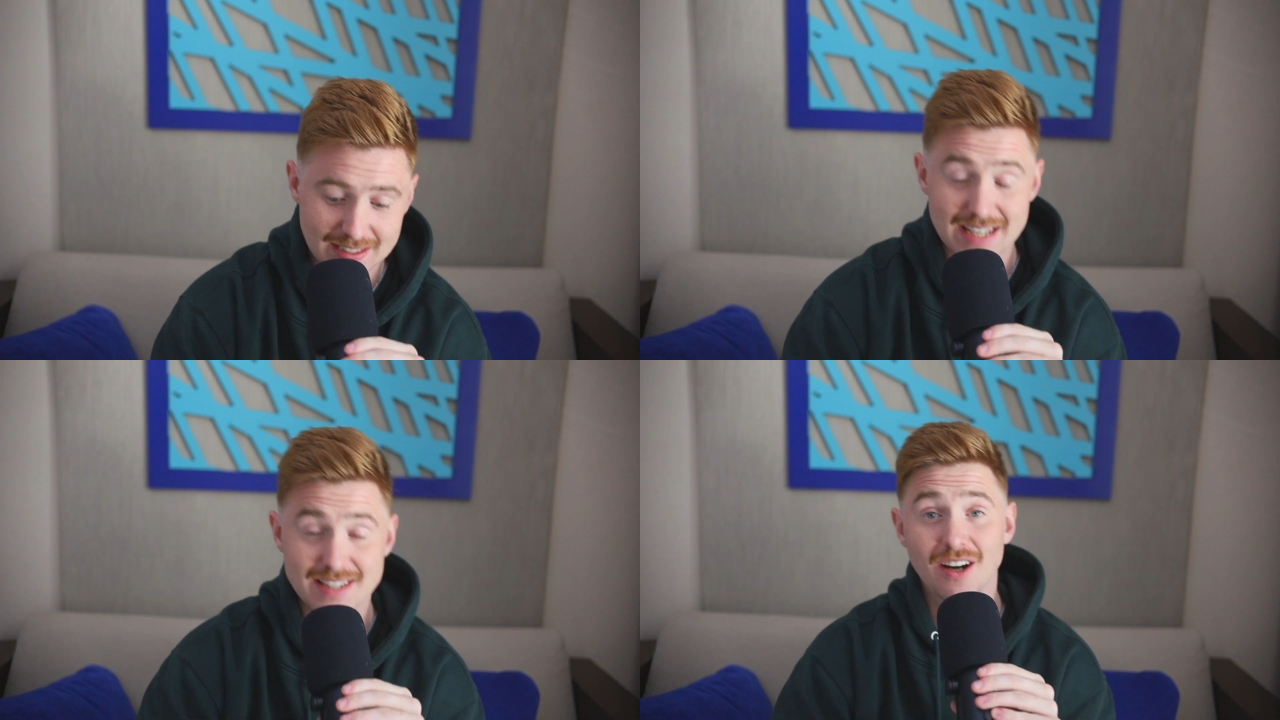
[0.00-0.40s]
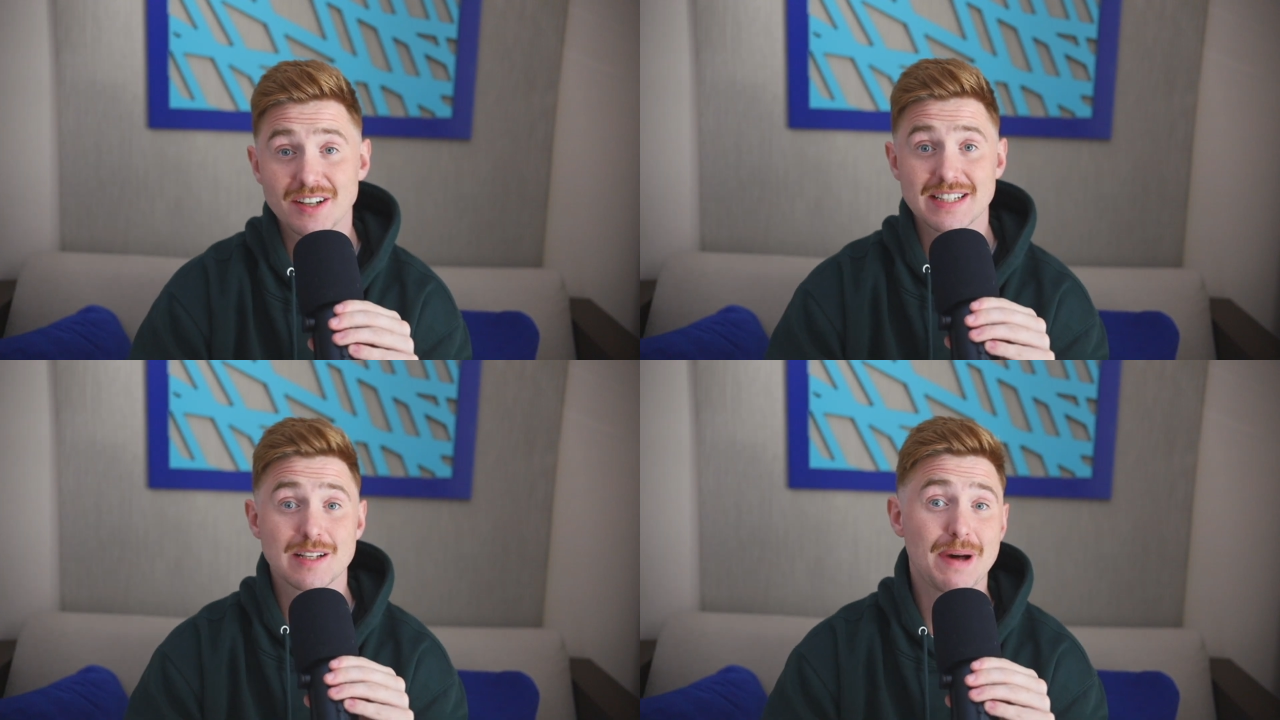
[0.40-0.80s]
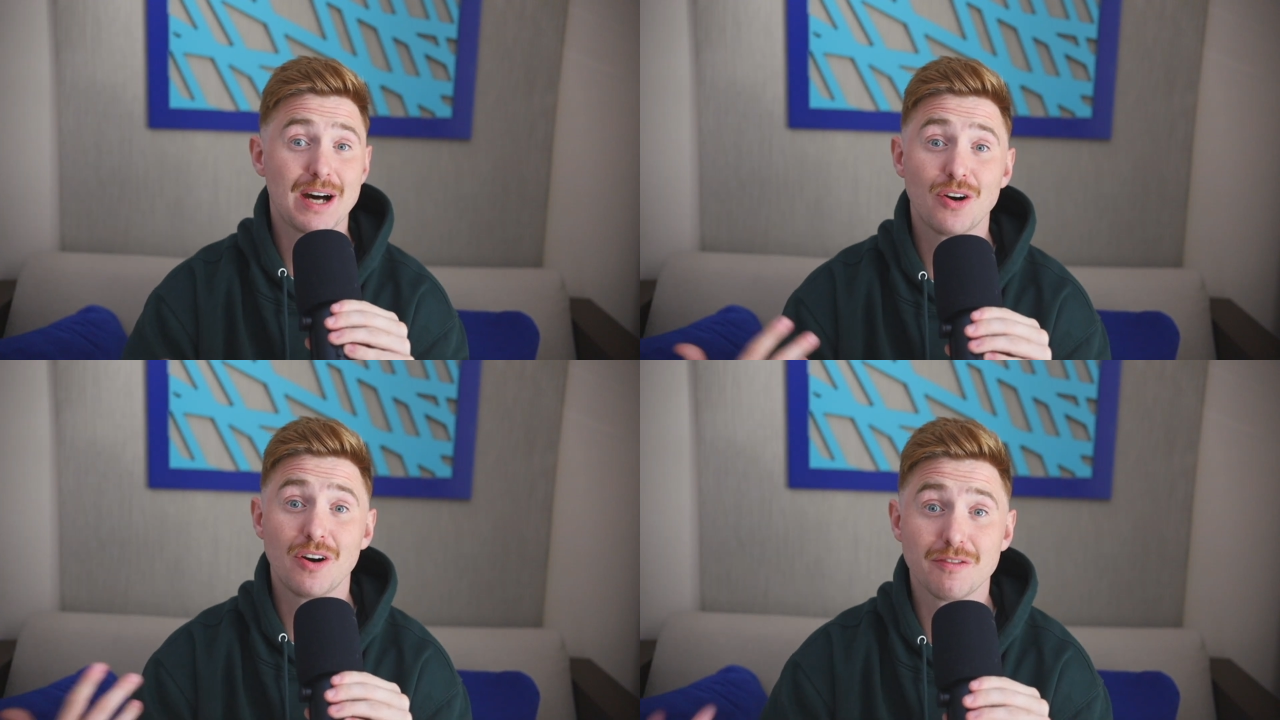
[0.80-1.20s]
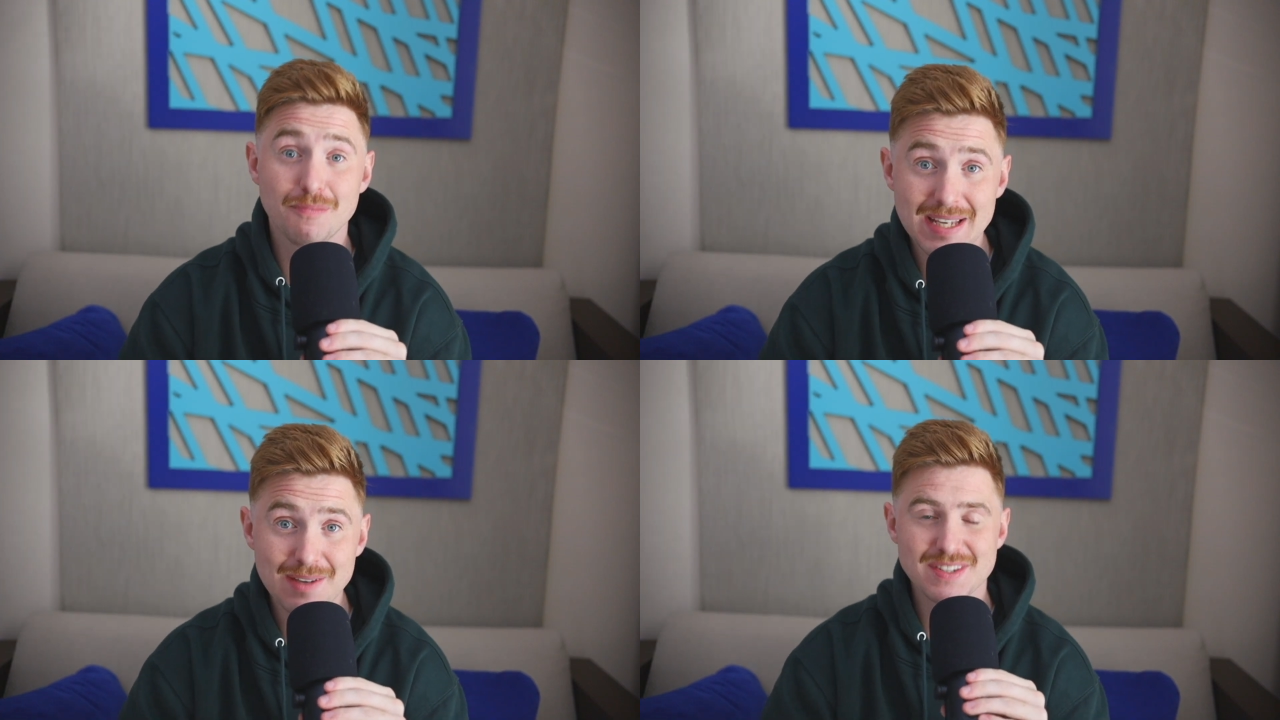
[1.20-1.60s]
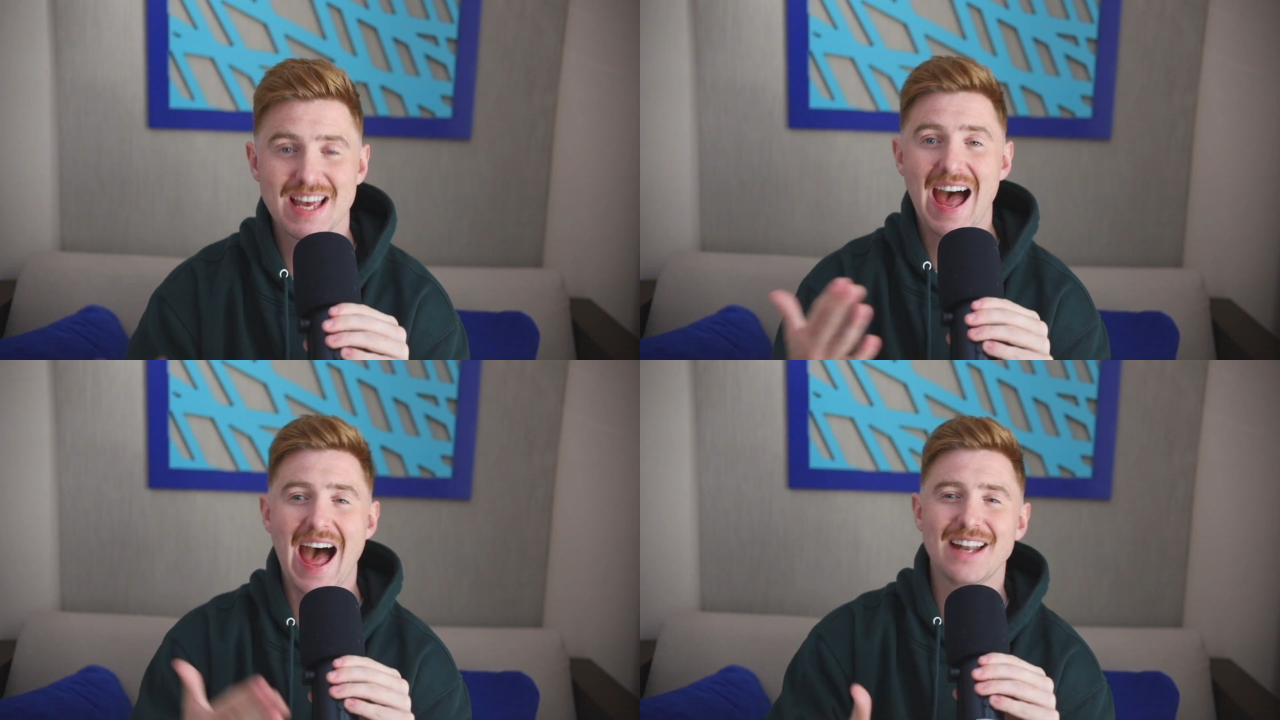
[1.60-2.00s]
is harnessing the power of memes
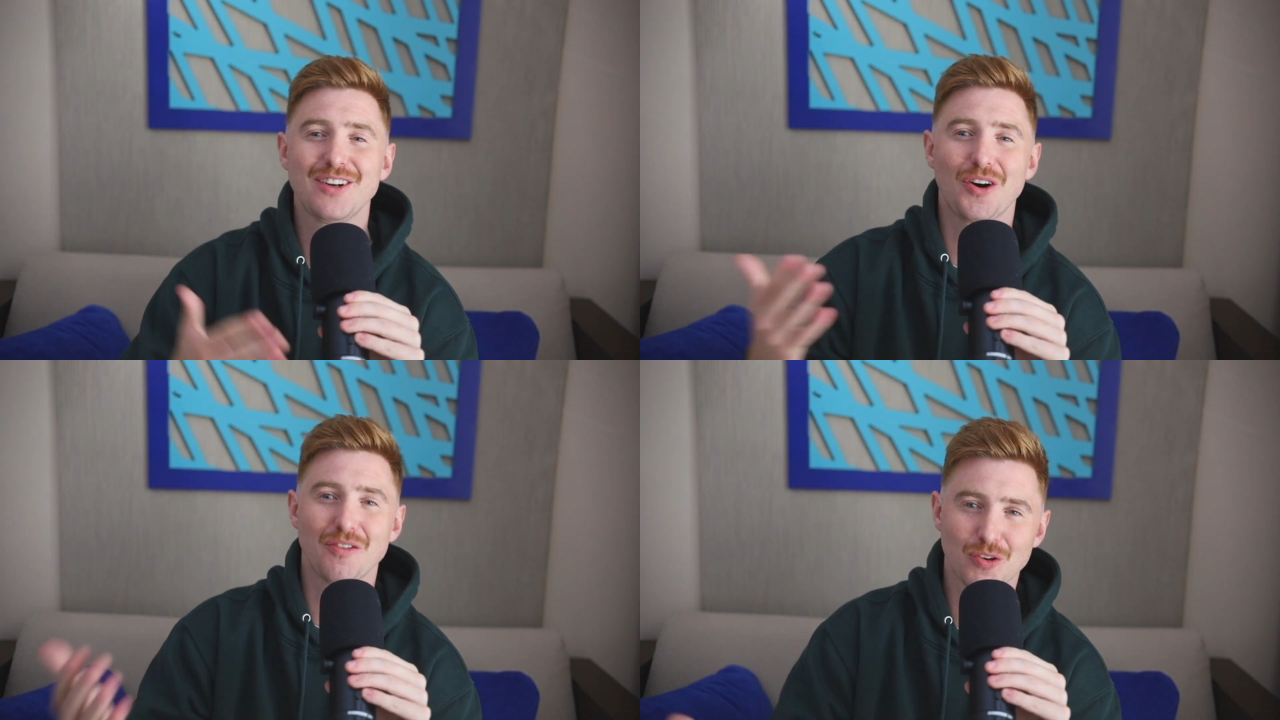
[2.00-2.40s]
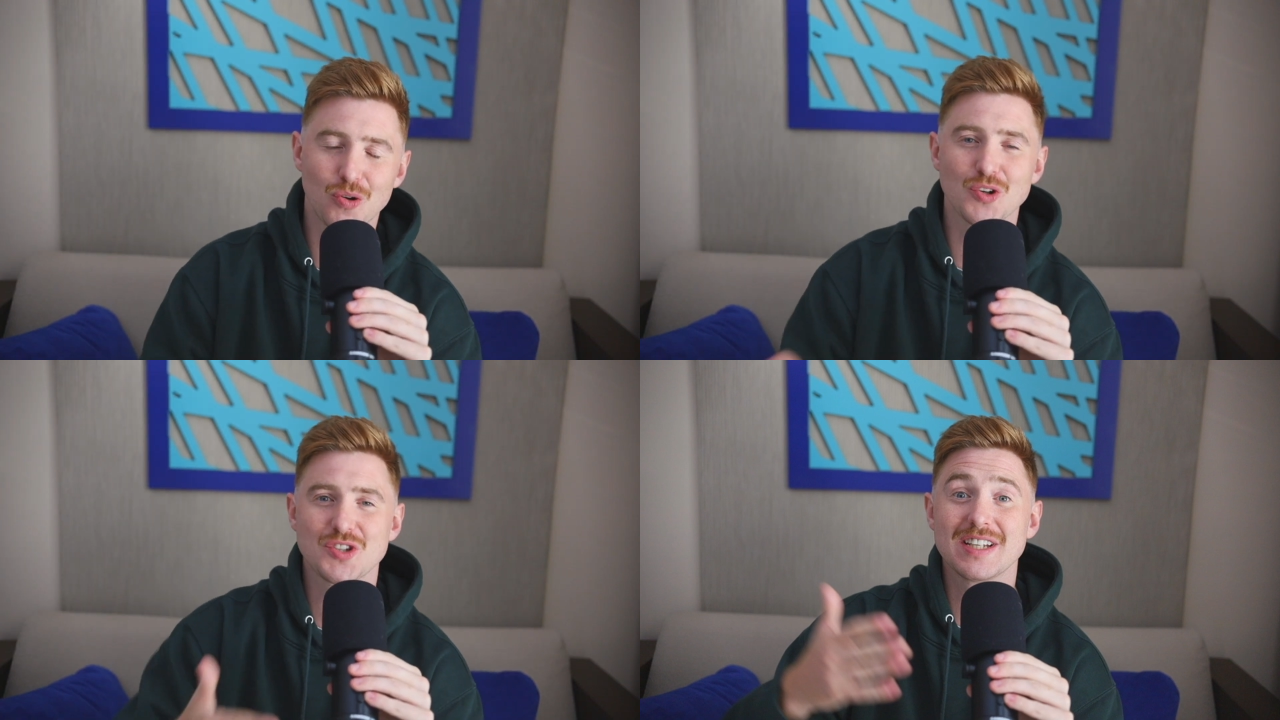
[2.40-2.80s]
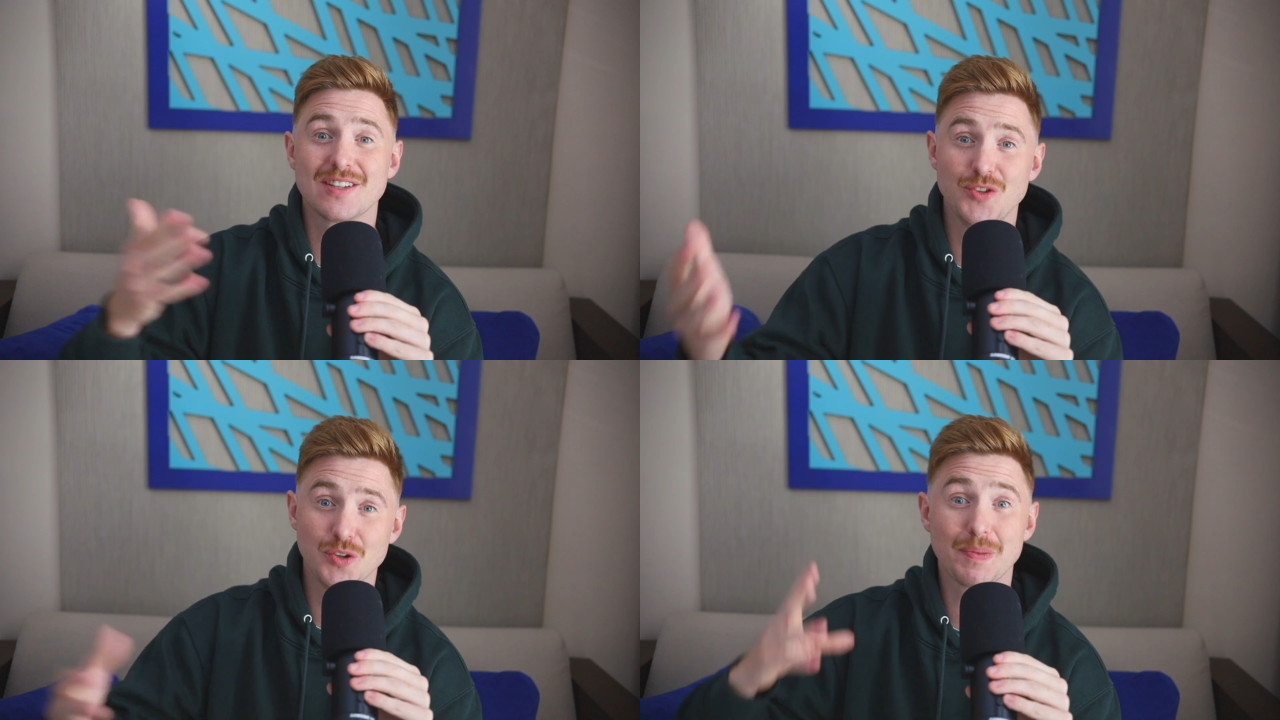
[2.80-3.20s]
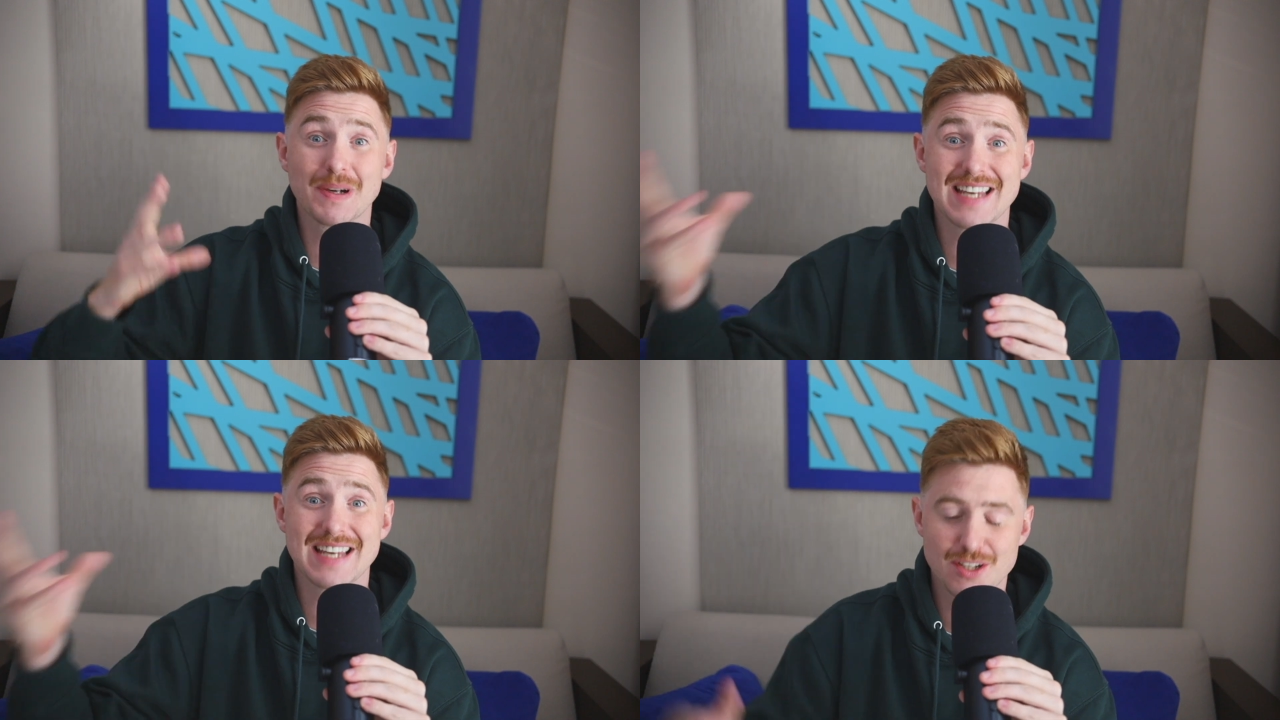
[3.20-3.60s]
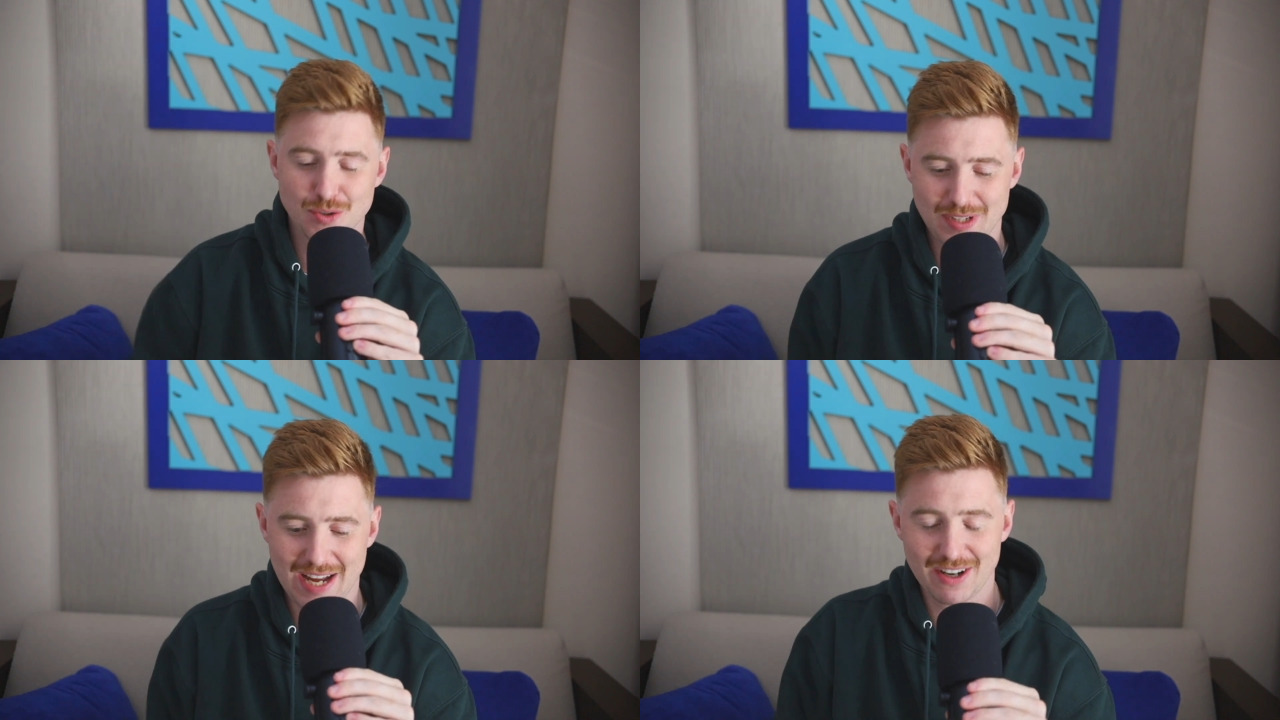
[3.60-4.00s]
and of course this new
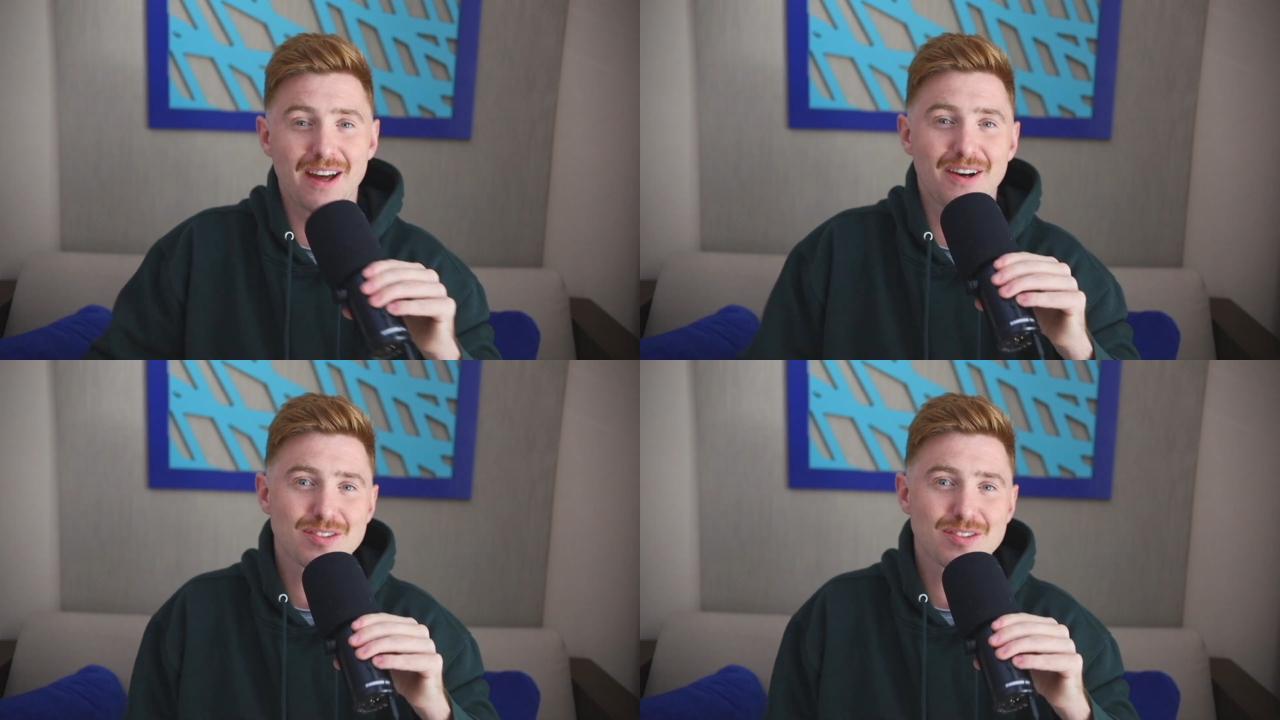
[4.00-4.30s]
potential narrative.